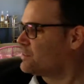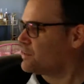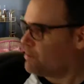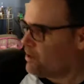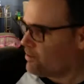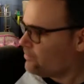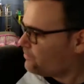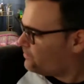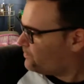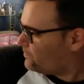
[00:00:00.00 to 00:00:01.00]
Come here.
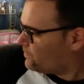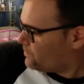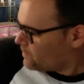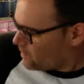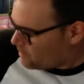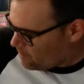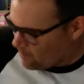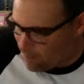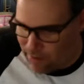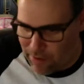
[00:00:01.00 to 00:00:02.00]
Come here.
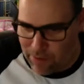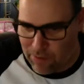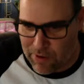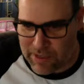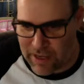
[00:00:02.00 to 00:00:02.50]
Want to say